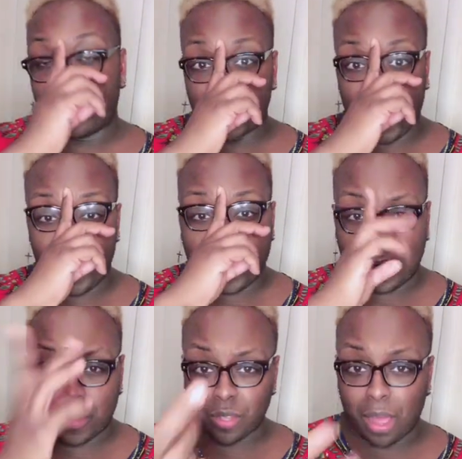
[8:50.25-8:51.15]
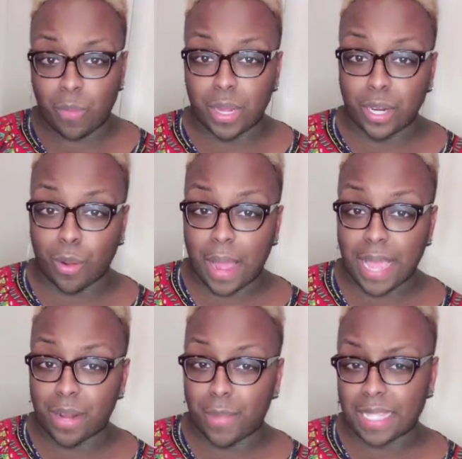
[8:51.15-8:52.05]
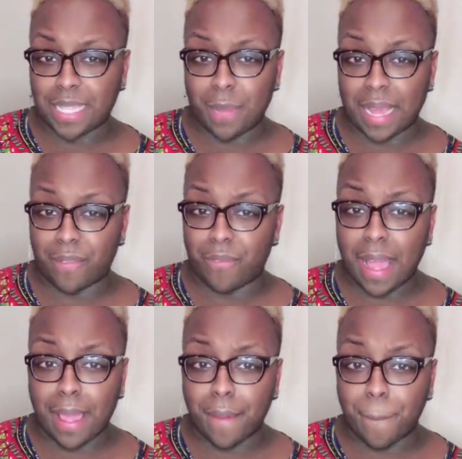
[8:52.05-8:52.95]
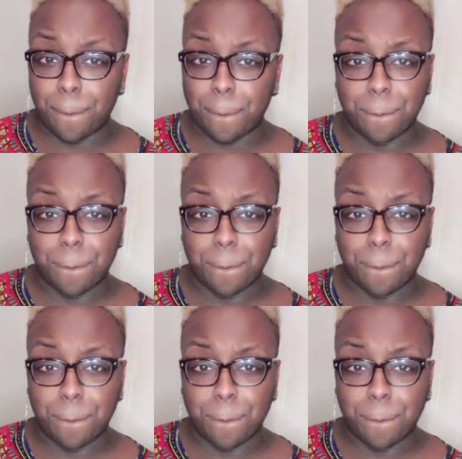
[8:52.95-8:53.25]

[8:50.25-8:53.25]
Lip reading: He was like, yo, so I want to know why ain't nobody talking about the fight.